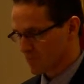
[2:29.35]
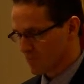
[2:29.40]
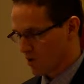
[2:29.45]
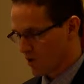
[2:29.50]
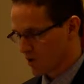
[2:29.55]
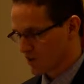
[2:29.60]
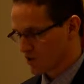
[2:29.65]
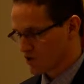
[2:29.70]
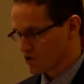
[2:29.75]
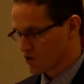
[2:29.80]
and
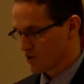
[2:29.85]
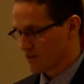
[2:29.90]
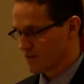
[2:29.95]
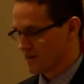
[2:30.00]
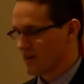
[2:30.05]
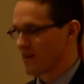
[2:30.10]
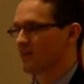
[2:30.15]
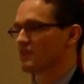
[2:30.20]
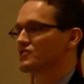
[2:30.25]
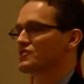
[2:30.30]
market trend
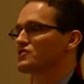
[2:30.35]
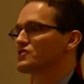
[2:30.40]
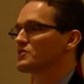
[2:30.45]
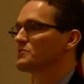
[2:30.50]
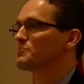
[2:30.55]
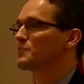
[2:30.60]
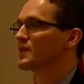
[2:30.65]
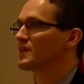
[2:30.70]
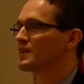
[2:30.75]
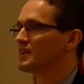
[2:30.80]
analysis
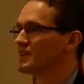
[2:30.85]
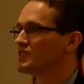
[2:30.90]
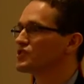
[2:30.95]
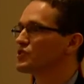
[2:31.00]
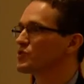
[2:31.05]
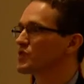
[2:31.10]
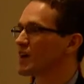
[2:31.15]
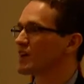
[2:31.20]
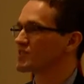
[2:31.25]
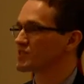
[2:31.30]
completed in
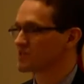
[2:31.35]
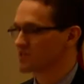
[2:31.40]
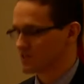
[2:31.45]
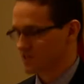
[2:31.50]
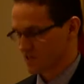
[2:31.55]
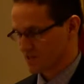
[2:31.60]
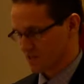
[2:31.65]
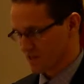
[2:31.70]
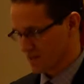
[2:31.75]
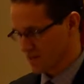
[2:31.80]

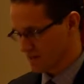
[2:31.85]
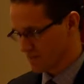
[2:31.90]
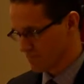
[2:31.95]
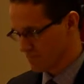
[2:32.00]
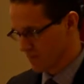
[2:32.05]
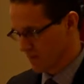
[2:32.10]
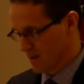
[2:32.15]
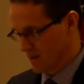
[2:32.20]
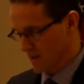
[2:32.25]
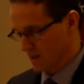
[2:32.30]

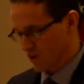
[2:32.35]
2016,